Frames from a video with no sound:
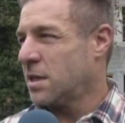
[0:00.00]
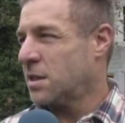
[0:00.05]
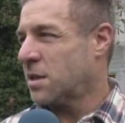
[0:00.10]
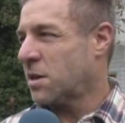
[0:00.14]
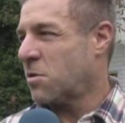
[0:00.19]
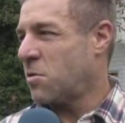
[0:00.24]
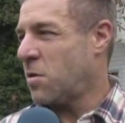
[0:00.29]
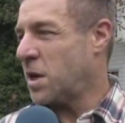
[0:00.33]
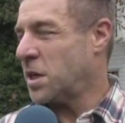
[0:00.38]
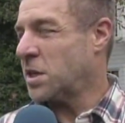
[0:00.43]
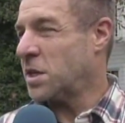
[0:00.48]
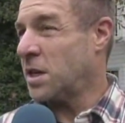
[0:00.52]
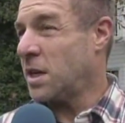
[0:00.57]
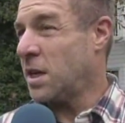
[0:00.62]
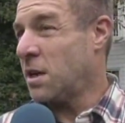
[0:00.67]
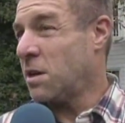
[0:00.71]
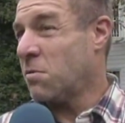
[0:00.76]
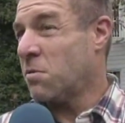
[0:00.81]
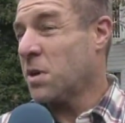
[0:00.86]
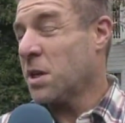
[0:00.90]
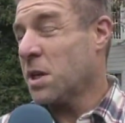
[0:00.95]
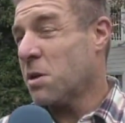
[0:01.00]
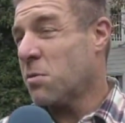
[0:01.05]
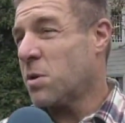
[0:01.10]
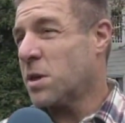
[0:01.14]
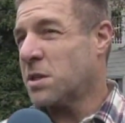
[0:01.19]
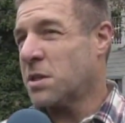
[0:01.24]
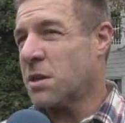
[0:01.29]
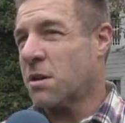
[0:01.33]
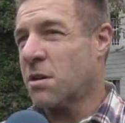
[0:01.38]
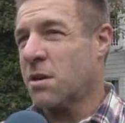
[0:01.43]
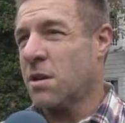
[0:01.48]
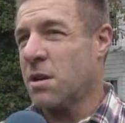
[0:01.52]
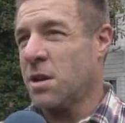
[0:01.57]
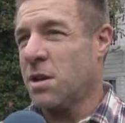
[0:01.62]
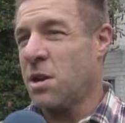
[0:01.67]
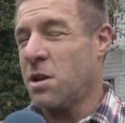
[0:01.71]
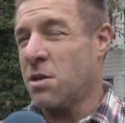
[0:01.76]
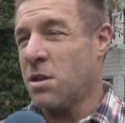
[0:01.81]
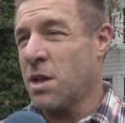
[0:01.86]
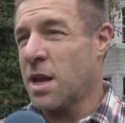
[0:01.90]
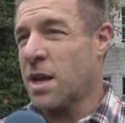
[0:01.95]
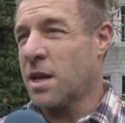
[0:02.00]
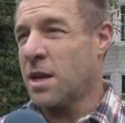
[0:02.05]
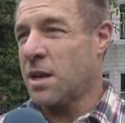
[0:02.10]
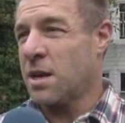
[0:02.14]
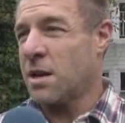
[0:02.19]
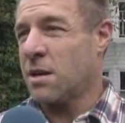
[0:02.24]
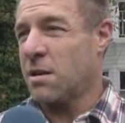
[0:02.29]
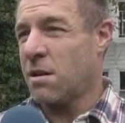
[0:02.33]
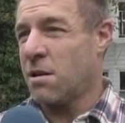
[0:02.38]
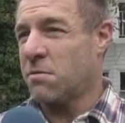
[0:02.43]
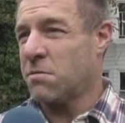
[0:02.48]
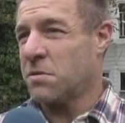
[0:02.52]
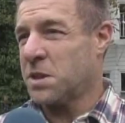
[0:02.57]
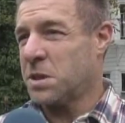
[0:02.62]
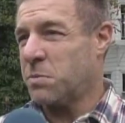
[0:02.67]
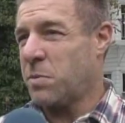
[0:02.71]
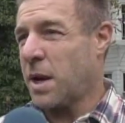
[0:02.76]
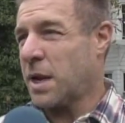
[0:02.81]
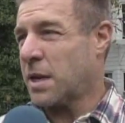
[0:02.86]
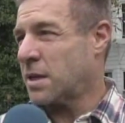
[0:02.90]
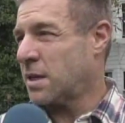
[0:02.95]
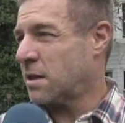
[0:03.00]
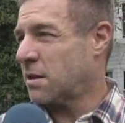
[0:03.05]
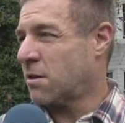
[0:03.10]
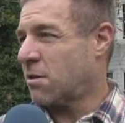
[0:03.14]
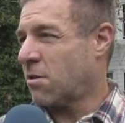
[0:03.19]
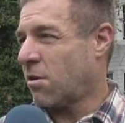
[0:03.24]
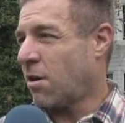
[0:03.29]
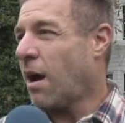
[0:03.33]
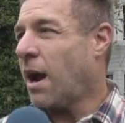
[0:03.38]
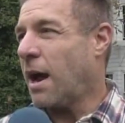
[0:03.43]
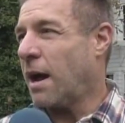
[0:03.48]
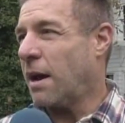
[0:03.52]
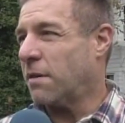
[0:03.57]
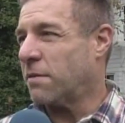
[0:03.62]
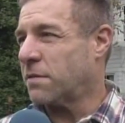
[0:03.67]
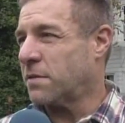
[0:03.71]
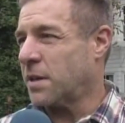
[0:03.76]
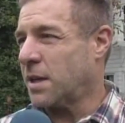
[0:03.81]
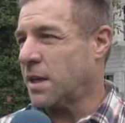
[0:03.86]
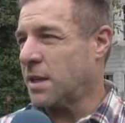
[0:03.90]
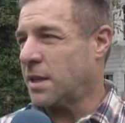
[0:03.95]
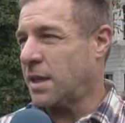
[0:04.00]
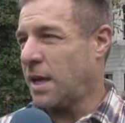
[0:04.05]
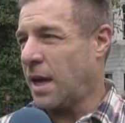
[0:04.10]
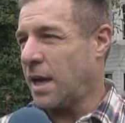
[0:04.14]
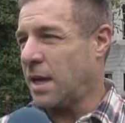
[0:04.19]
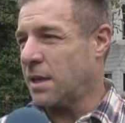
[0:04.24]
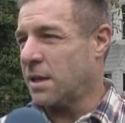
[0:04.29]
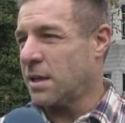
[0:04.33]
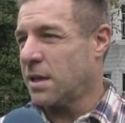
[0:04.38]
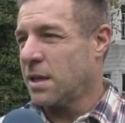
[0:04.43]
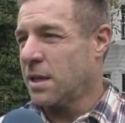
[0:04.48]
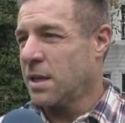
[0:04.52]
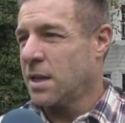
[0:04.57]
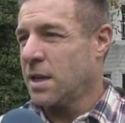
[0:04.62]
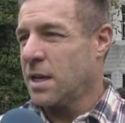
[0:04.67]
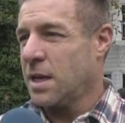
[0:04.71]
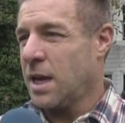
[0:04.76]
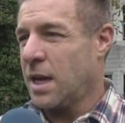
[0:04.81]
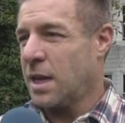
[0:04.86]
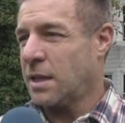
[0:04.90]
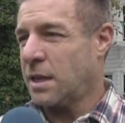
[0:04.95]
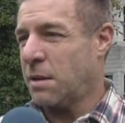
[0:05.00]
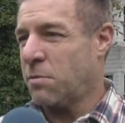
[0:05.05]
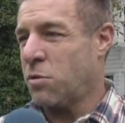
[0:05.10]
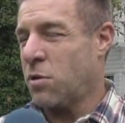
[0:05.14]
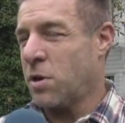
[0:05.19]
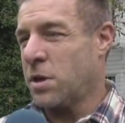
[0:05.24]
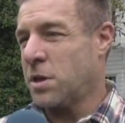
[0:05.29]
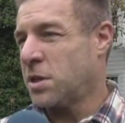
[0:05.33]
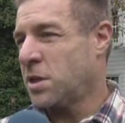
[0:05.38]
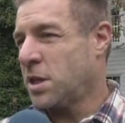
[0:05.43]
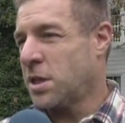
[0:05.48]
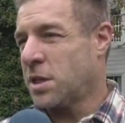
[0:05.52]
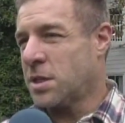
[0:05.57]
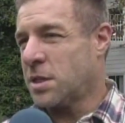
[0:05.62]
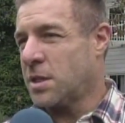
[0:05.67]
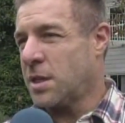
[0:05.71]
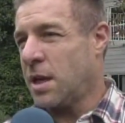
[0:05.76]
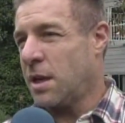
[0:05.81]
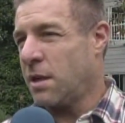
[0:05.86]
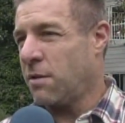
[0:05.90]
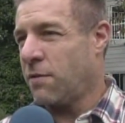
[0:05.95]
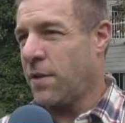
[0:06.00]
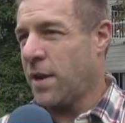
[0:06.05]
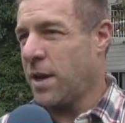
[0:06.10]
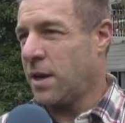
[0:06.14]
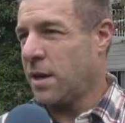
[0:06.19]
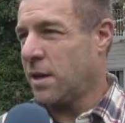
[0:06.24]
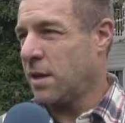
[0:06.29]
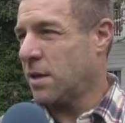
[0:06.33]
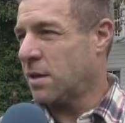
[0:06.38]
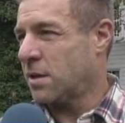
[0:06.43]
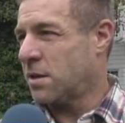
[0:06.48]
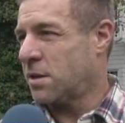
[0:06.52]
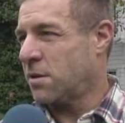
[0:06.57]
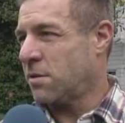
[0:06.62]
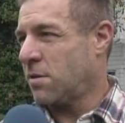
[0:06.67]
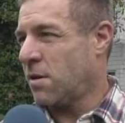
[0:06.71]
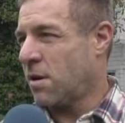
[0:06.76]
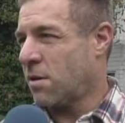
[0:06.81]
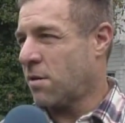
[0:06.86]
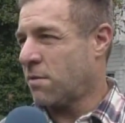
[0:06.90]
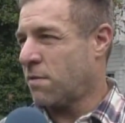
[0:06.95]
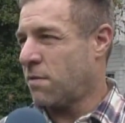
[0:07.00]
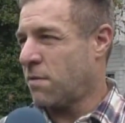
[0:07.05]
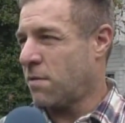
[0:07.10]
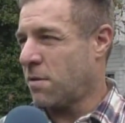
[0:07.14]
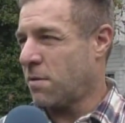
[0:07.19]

this equation. And it really was a you know like a, a respected craft mm -hmm. at mm-hmm. that at that point. And she just elevated it to art